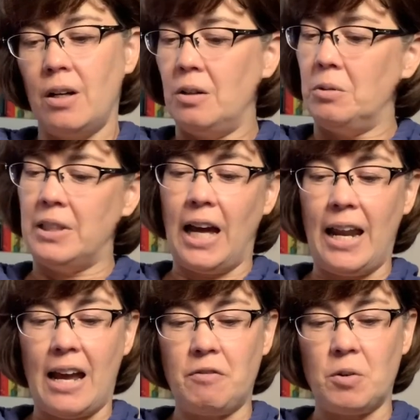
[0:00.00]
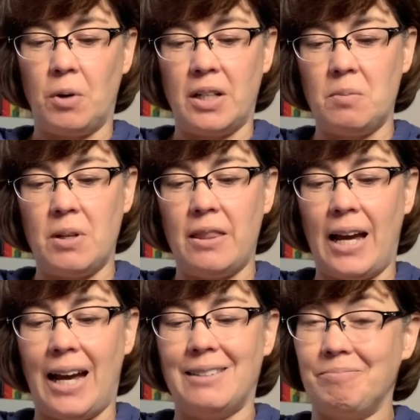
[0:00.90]
Well, not everyone can be
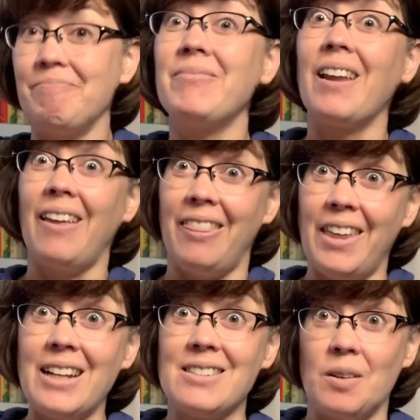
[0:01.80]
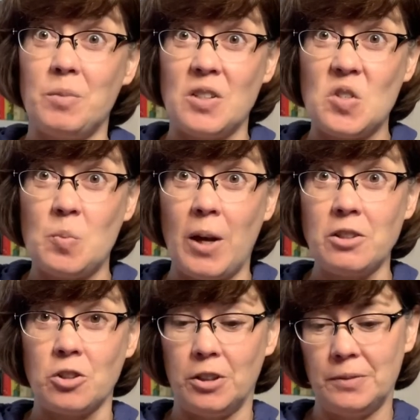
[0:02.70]
that. That's something
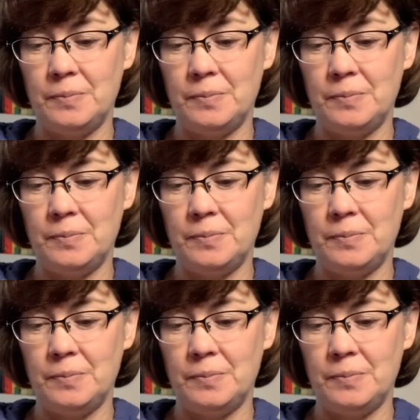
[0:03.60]
special.